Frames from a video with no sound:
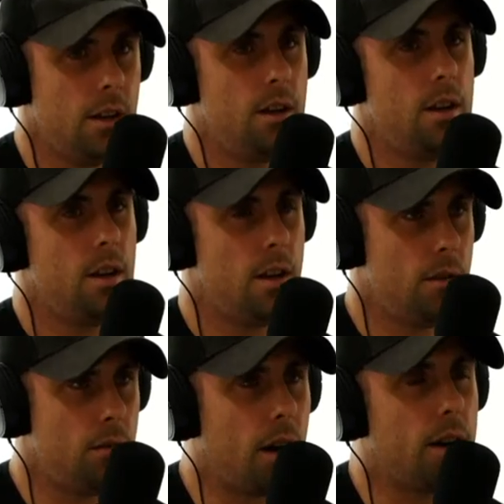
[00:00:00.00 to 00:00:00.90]
this is more
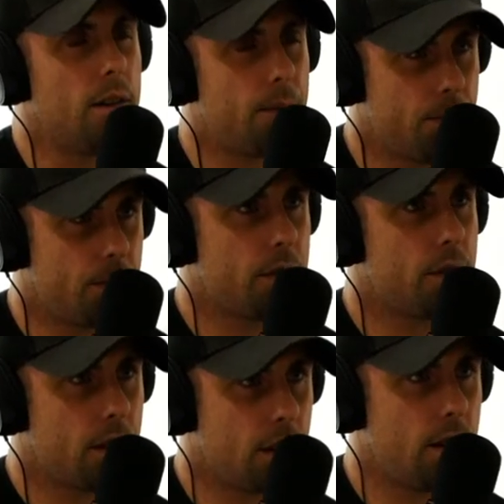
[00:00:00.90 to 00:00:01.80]
so with new
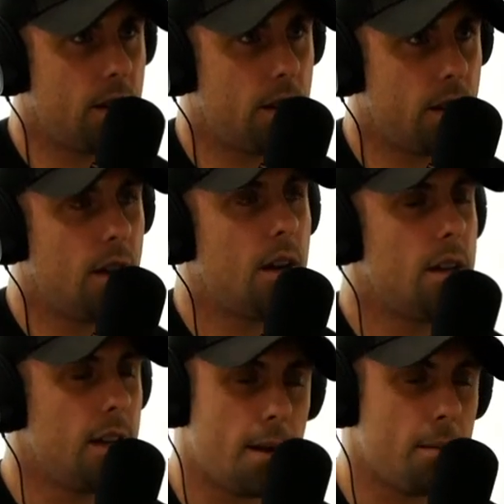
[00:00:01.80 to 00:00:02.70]
lifters.
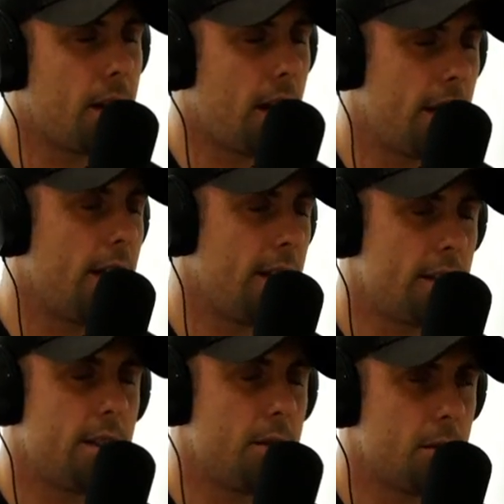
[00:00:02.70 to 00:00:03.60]
Yeah, and
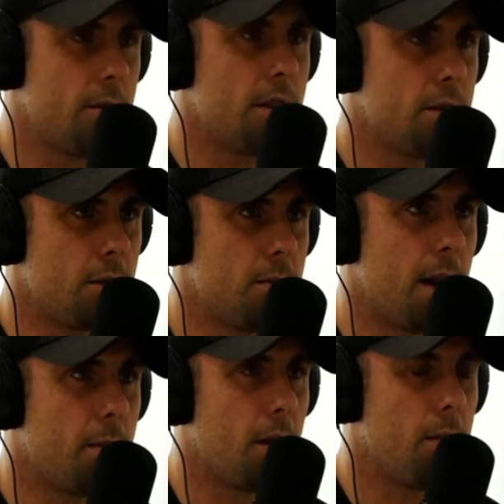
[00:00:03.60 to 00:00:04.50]
this was my
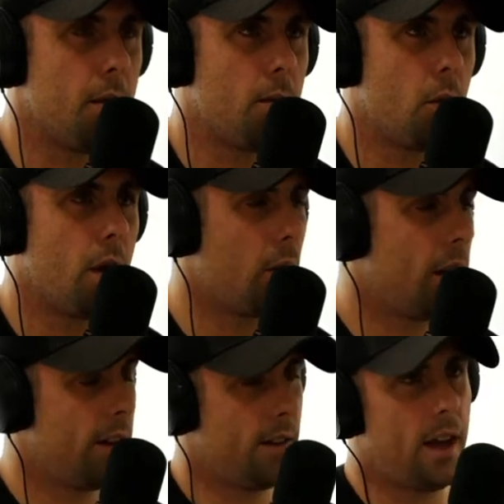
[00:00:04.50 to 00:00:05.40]
problem.
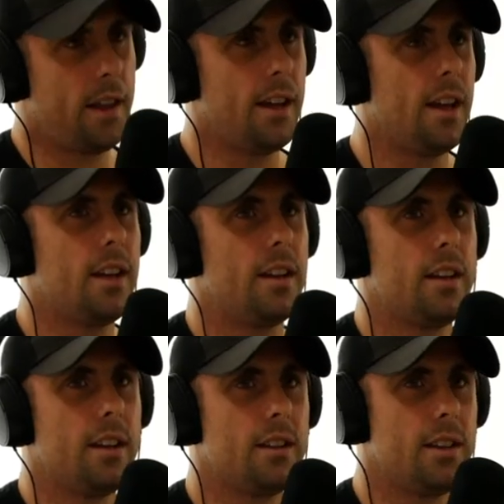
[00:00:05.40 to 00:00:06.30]

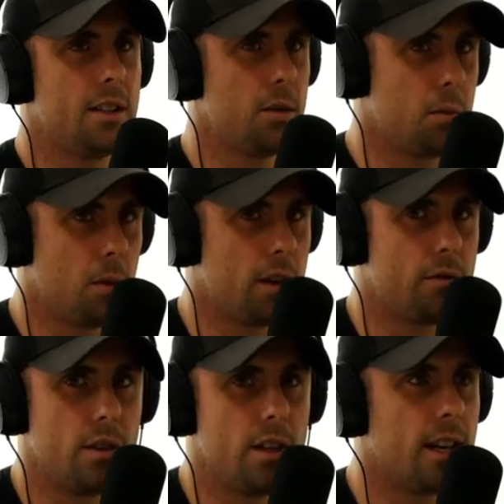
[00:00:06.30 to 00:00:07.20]
This is what I've
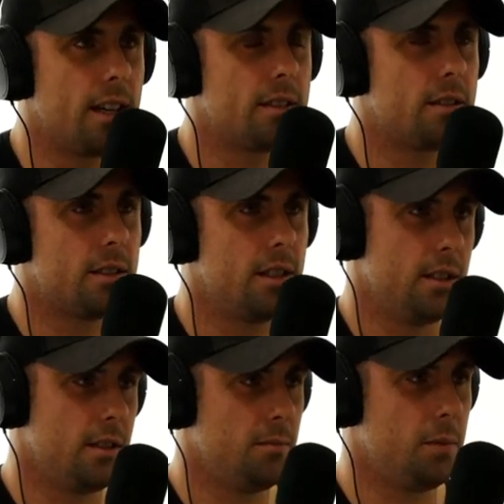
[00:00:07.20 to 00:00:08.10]
realised
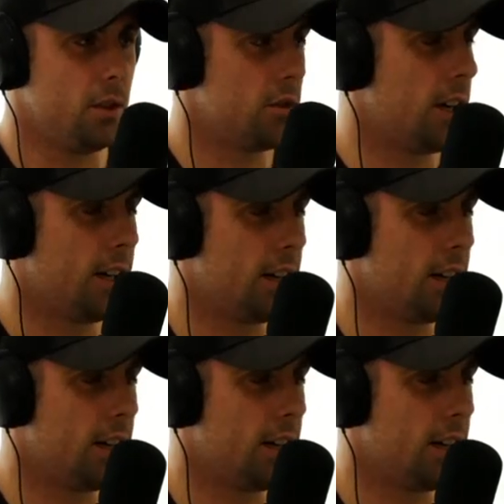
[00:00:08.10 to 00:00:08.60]
since I've been training.